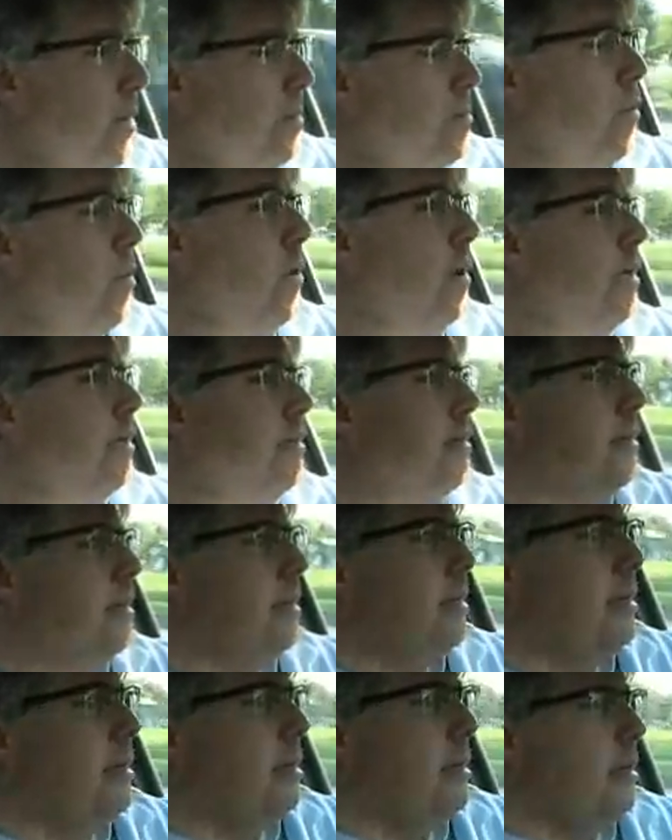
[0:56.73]
by point
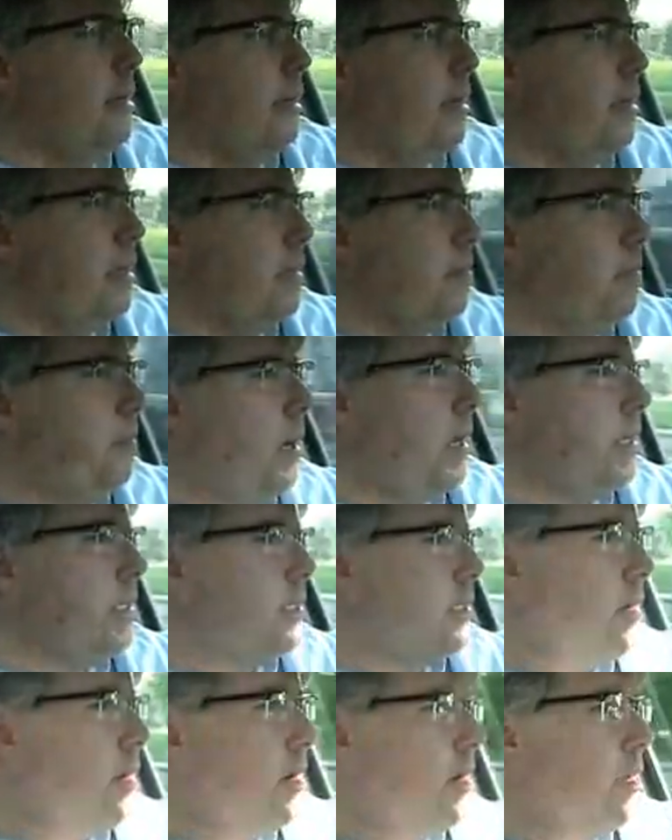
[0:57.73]
by
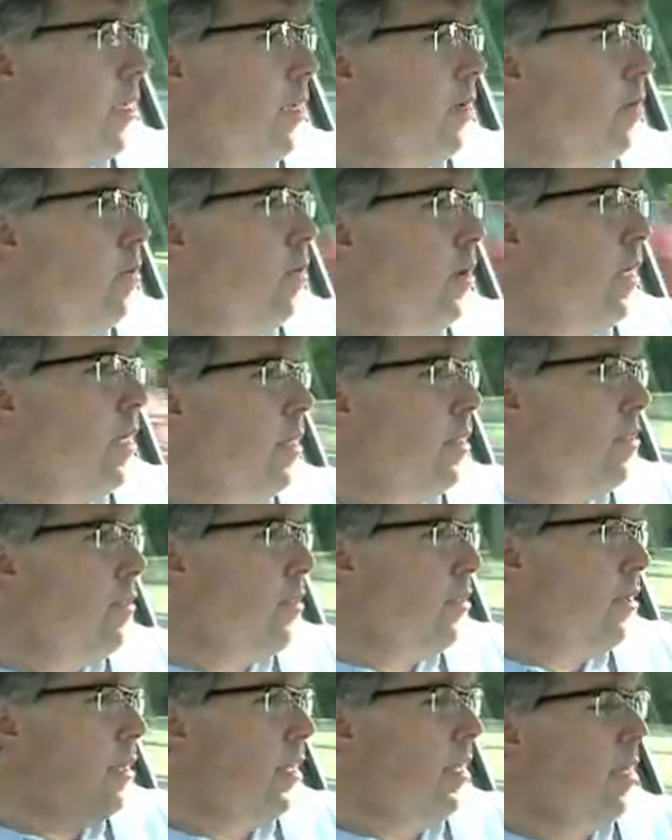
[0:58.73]
starting
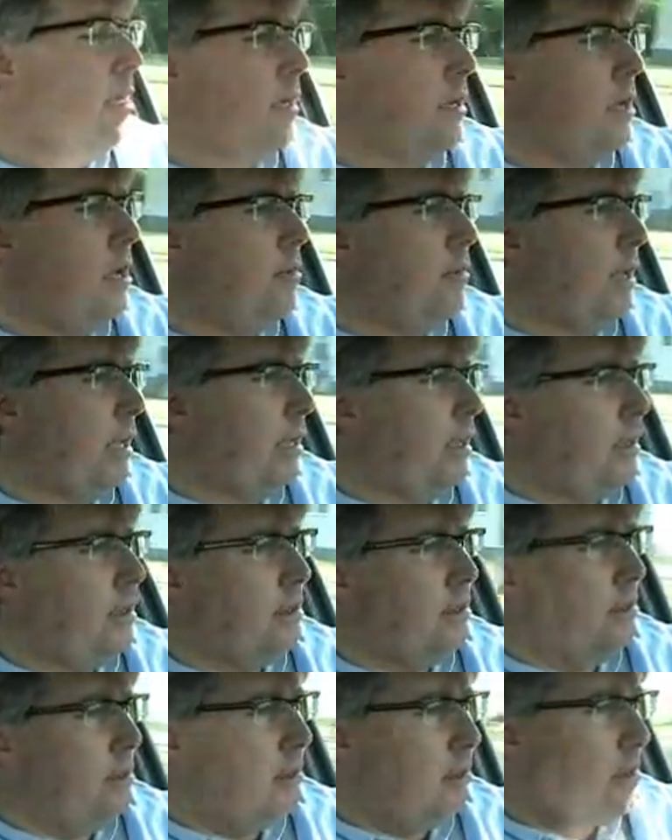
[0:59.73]
with an economic
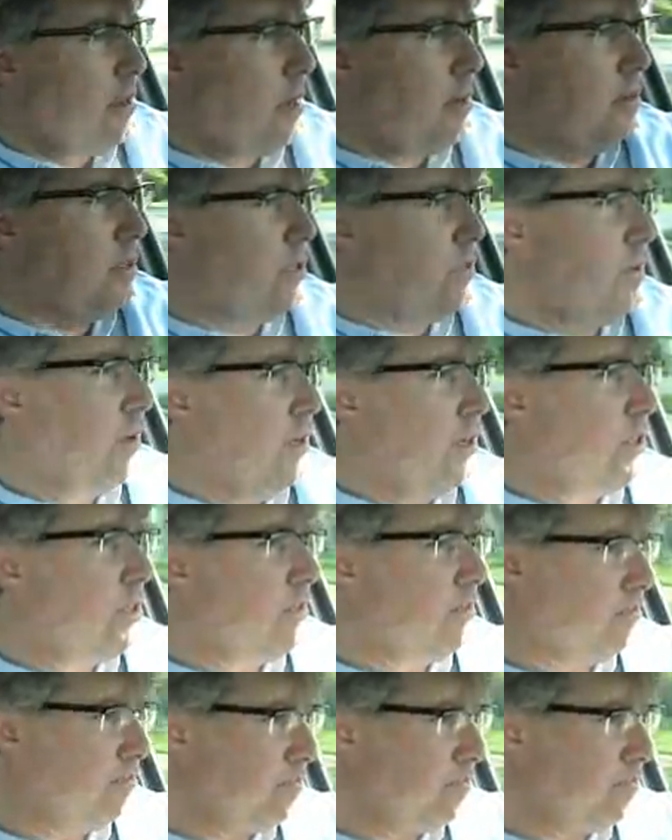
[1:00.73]
observation,